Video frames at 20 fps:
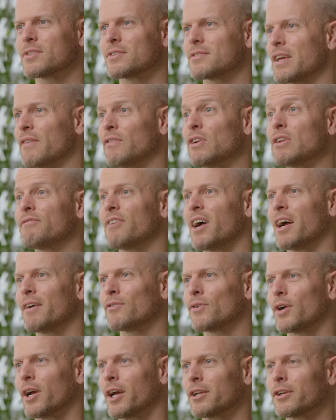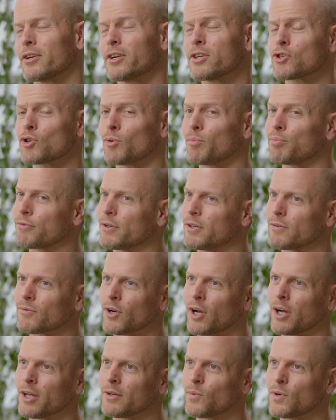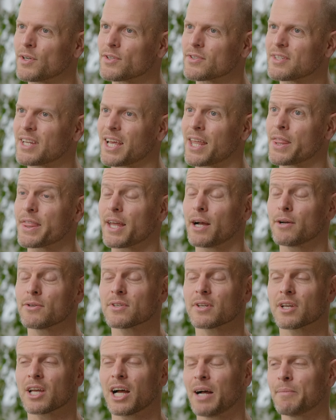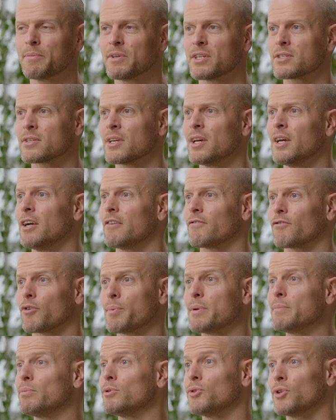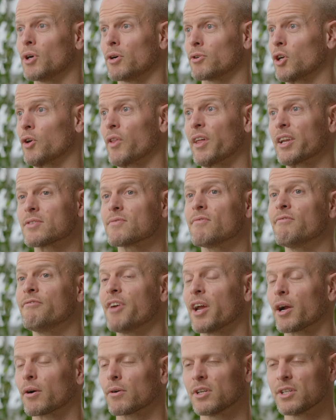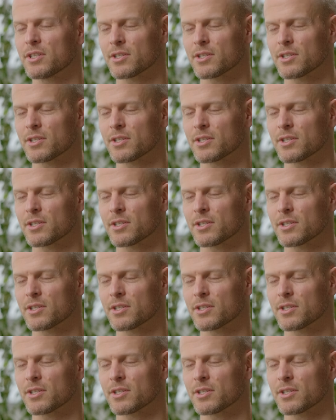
75 grand. Initial print run was 10,000 copies. For people who don't know, that is very